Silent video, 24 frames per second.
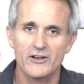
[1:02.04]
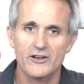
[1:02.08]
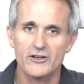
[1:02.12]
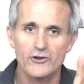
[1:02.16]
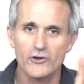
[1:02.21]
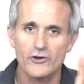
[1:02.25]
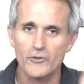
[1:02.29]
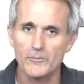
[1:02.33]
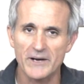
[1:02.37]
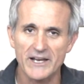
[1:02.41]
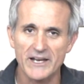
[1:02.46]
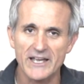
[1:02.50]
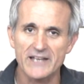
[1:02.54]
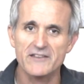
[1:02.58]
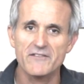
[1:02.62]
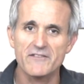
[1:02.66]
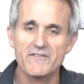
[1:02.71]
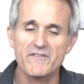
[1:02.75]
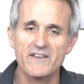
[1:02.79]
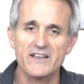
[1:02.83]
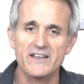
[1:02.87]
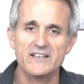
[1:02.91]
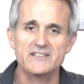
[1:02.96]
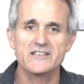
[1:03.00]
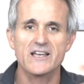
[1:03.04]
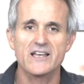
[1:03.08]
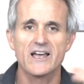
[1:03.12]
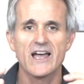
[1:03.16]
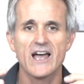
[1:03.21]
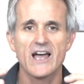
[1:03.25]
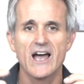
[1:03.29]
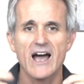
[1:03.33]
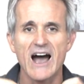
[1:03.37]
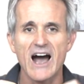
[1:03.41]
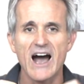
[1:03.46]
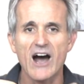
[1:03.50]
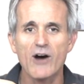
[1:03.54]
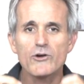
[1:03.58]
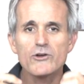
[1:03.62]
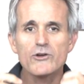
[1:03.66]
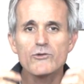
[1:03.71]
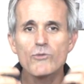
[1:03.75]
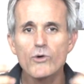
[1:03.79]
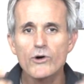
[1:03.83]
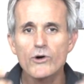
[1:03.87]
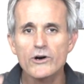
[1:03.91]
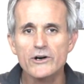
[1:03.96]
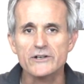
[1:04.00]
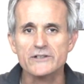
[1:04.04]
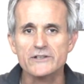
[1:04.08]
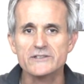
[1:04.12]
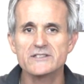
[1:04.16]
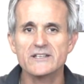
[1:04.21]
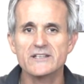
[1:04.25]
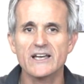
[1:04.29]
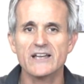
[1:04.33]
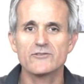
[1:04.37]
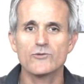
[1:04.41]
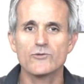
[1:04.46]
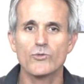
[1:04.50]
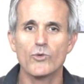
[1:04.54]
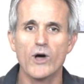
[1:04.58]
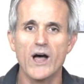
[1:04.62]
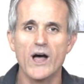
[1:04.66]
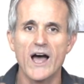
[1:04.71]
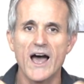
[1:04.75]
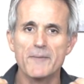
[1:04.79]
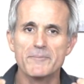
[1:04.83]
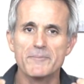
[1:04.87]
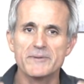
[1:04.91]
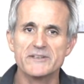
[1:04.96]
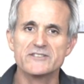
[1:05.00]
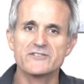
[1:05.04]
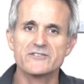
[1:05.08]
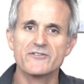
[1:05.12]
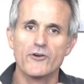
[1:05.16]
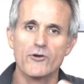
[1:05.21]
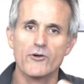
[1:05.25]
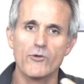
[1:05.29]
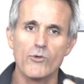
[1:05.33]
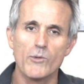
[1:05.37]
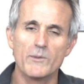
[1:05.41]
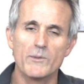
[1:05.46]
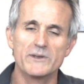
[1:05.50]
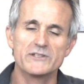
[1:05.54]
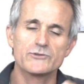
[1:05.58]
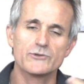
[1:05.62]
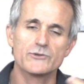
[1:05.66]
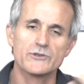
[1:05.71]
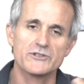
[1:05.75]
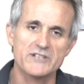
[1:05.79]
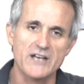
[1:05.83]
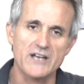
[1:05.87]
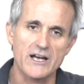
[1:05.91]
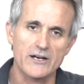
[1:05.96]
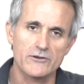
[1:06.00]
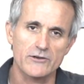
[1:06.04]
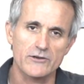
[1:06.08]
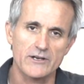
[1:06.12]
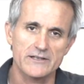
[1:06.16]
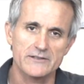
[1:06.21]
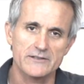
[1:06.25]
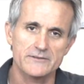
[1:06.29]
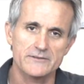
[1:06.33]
complicated things, how it works and what happens for a woman to ejaculate.